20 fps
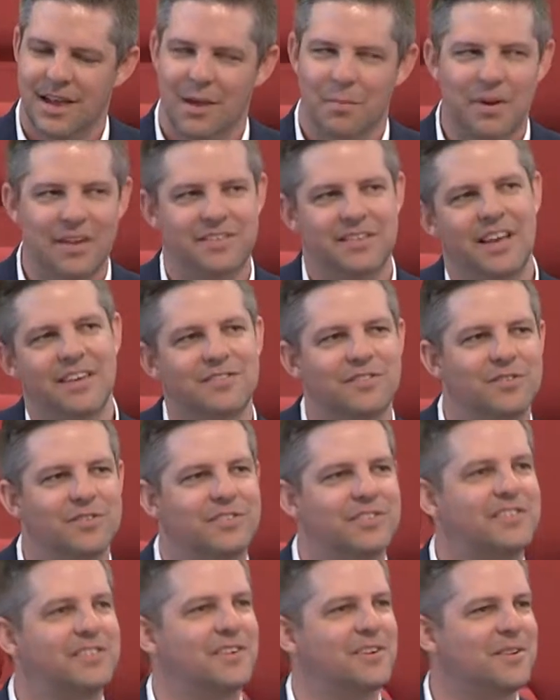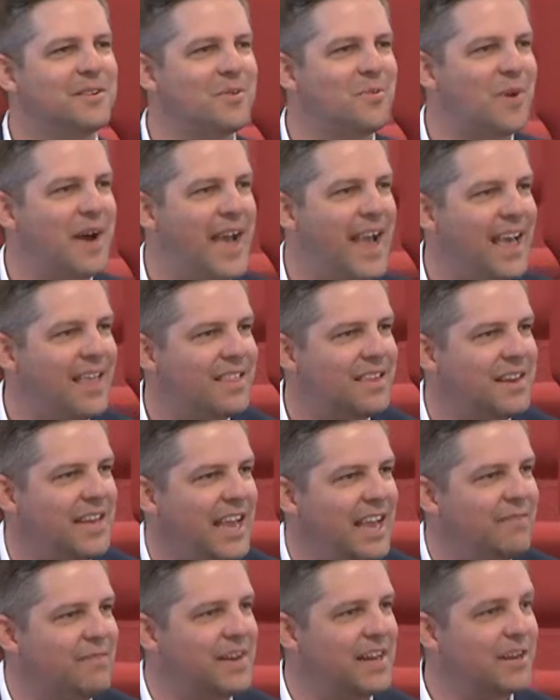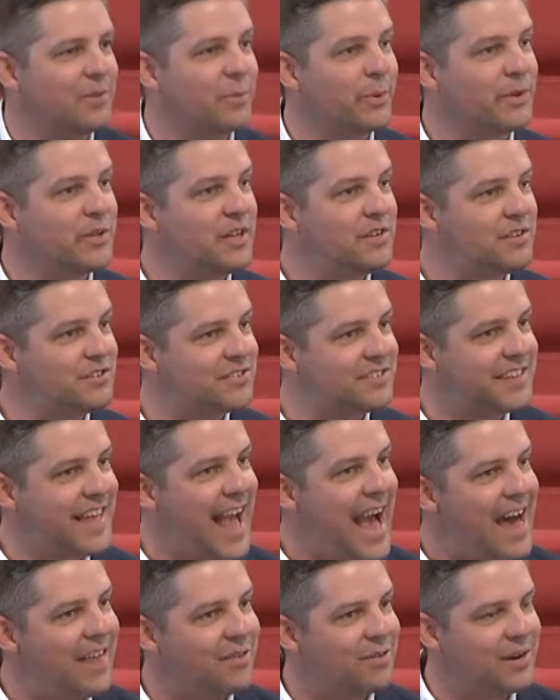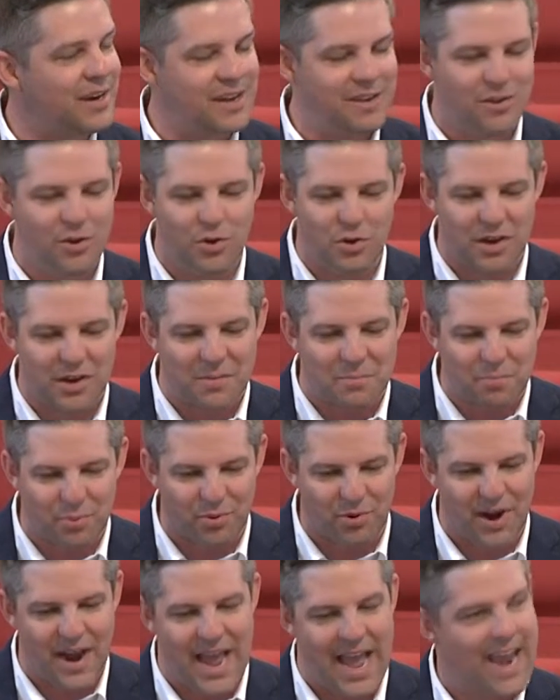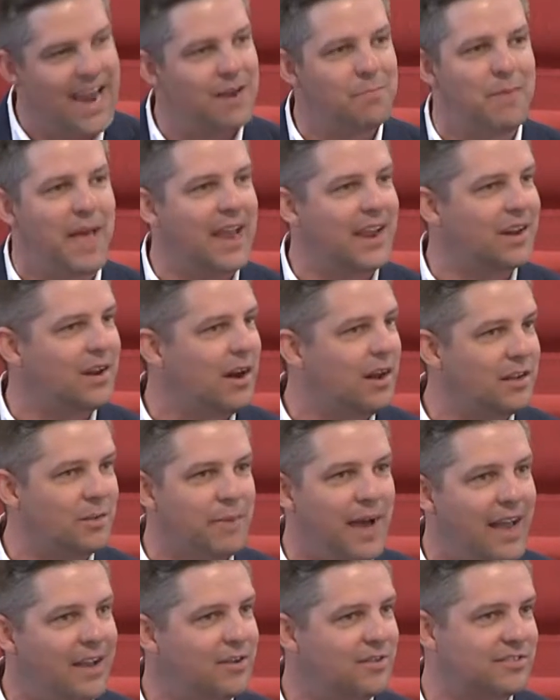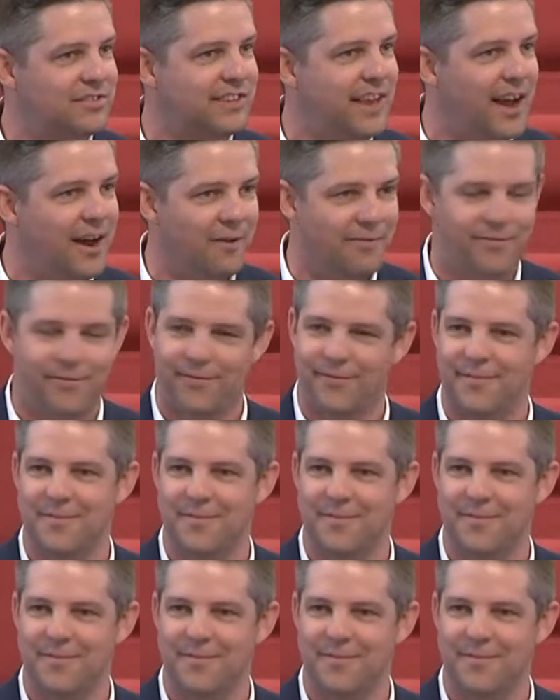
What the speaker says: But he says there's still a way that even in a religious gathering, you can pray and make it all about yourself,